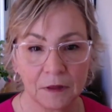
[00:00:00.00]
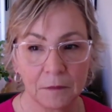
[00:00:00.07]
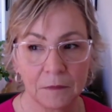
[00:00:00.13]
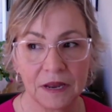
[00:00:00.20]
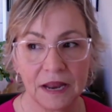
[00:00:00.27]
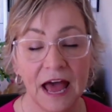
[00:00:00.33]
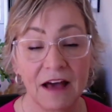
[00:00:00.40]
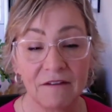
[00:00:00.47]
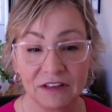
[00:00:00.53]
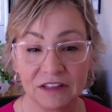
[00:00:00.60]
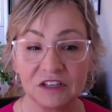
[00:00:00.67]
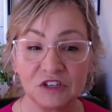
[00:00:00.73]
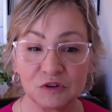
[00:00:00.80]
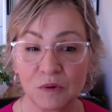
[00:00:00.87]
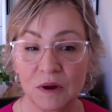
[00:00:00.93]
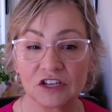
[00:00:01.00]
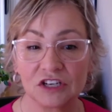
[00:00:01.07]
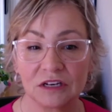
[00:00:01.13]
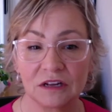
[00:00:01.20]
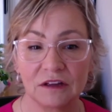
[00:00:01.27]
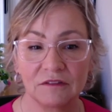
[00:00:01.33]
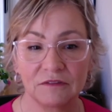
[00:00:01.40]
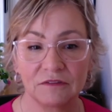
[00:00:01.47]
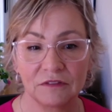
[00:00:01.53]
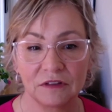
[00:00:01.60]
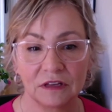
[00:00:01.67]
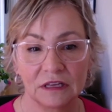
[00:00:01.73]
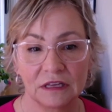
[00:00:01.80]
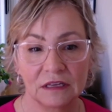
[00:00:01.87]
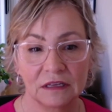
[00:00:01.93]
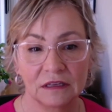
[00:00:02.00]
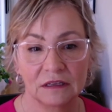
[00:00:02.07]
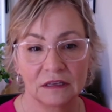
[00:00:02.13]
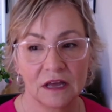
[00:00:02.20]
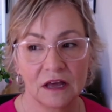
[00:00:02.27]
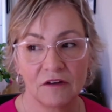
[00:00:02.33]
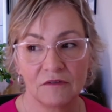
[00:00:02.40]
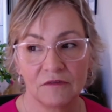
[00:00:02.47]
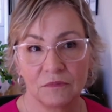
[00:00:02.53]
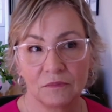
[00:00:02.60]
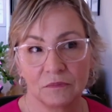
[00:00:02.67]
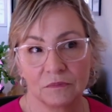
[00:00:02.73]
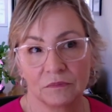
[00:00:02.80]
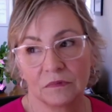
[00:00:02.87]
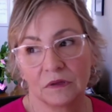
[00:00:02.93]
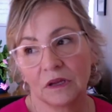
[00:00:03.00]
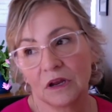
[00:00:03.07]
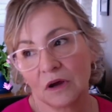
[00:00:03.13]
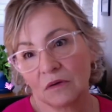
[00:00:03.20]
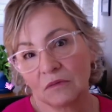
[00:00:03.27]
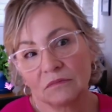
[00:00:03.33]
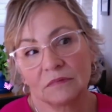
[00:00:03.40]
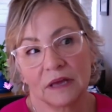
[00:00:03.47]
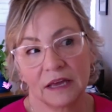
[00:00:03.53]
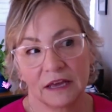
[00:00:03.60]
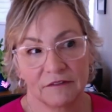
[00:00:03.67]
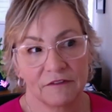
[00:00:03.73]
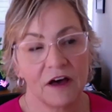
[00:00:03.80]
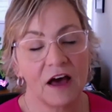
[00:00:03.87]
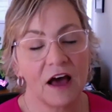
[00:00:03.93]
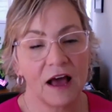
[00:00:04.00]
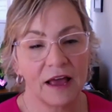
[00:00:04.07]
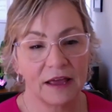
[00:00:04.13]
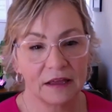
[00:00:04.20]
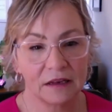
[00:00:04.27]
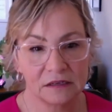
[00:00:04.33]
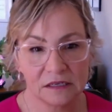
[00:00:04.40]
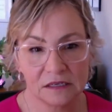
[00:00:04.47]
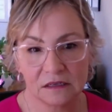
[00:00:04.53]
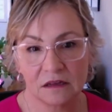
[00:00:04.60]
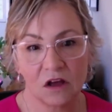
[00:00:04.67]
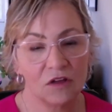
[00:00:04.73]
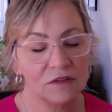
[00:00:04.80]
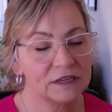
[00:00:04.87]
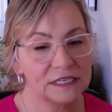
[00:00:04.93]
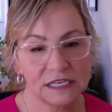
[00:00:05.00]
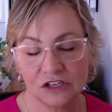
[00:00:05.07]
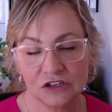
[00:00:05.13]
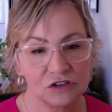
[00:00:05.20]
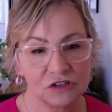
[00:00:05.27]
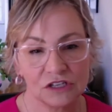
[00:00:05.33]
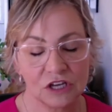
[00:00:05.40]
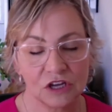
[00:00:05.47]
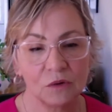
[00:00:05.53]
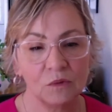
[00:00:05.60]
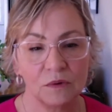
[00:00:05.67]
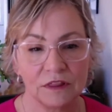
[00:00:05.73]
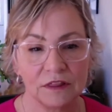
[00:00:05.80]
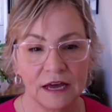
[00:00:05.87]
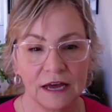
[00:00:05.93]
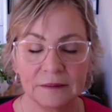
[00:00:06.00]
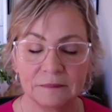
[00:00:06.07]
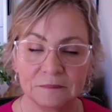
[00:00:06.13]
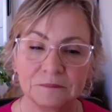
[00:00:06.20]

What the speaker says: but having the direction of you know, AFI and all the teachers that go with that.